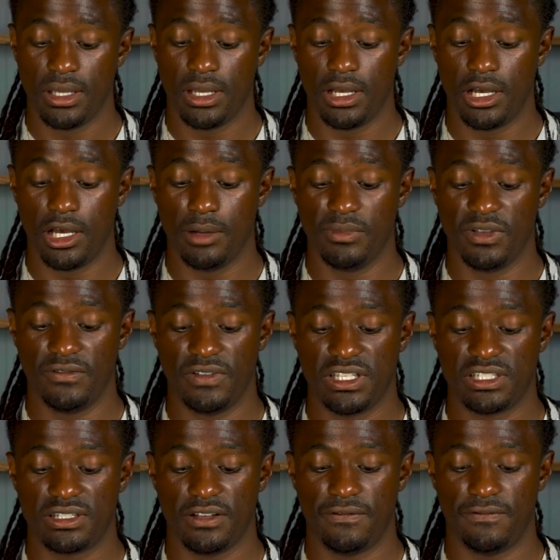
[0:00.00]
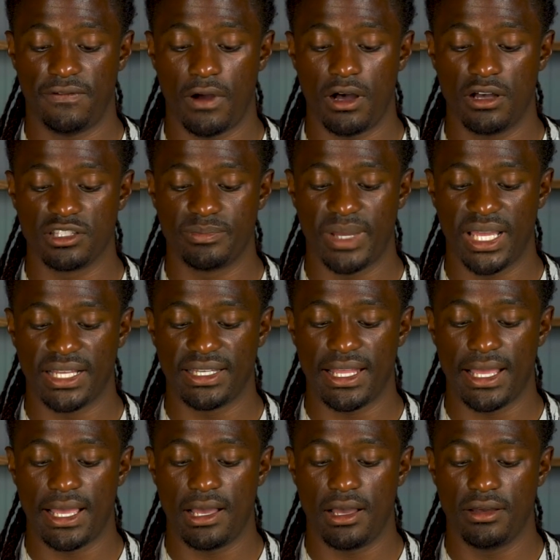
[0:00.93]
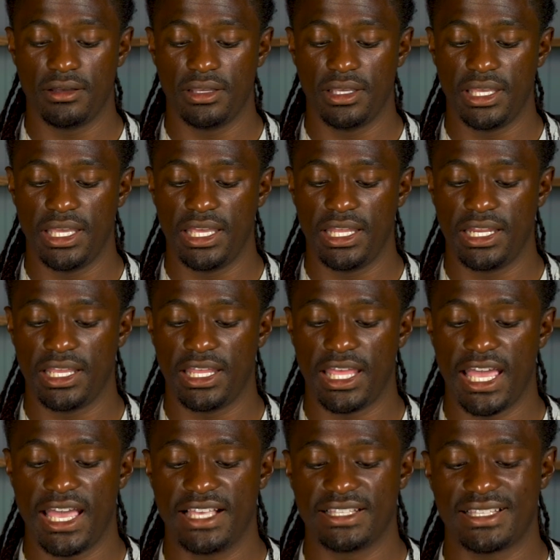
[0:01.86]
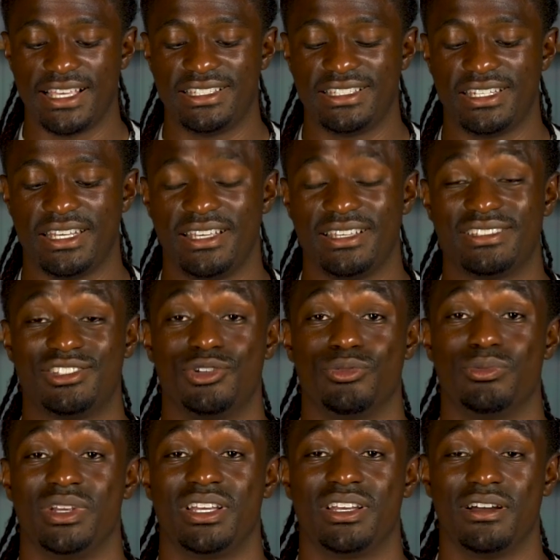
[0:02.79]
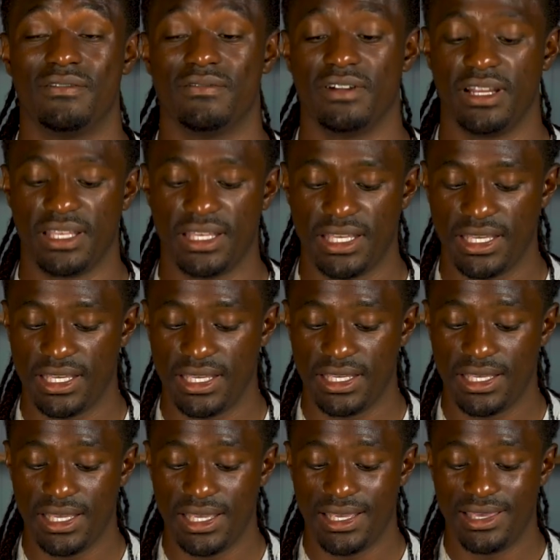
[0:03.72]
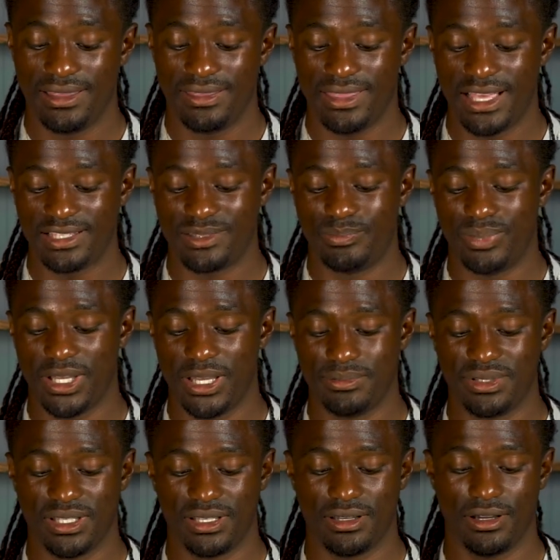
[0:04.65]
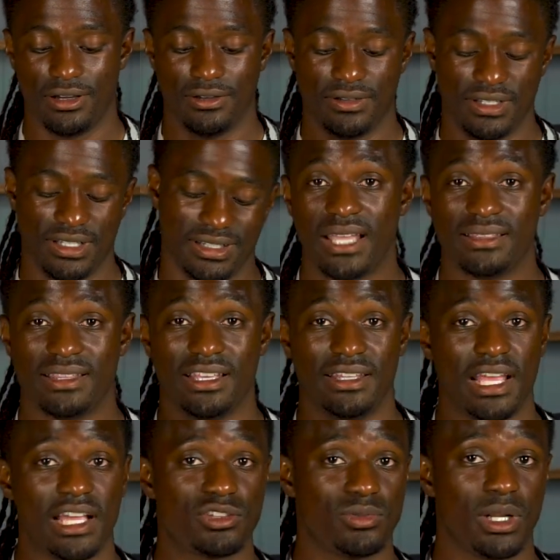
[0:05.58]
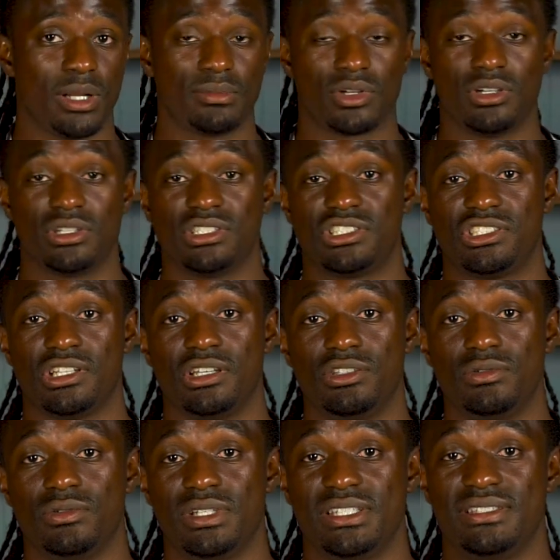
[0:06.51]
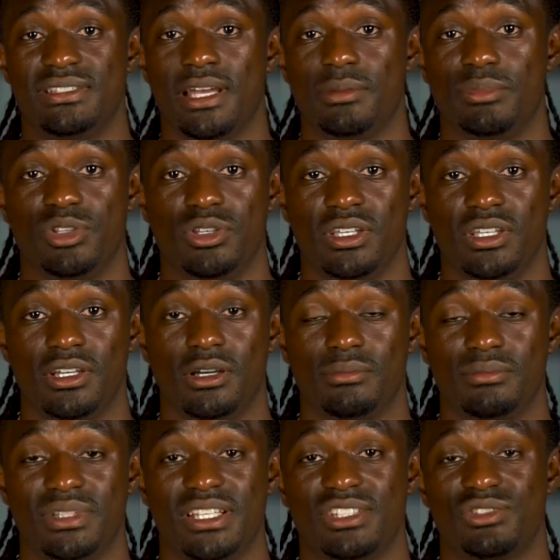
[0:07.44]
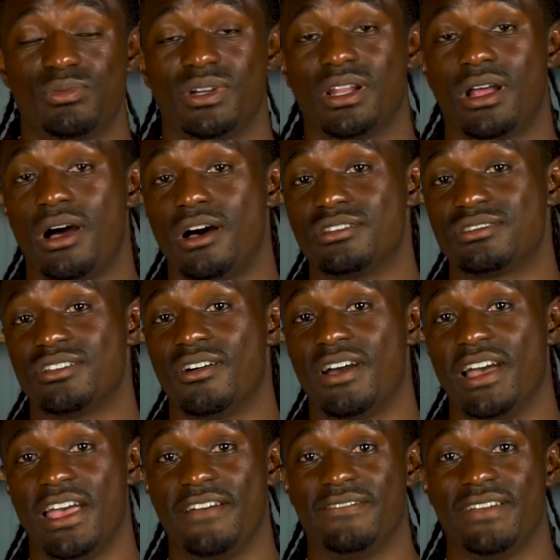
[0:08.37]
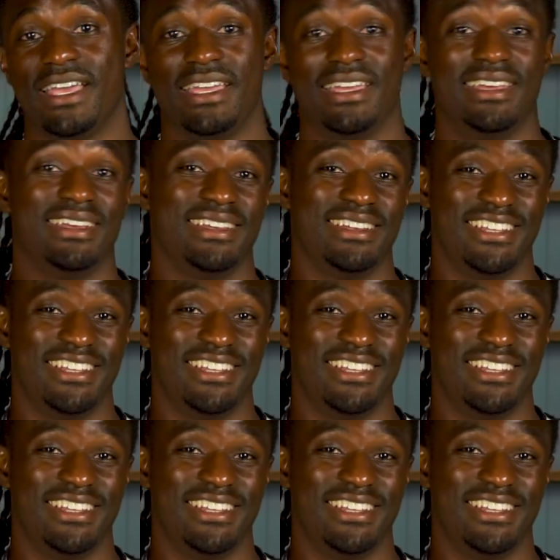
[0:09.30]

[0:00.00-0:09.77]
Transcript: um, eventually falls back down and it has a chance to recover again. That's PepsiCo. The next one I'm gonna show you is WM. This one also have a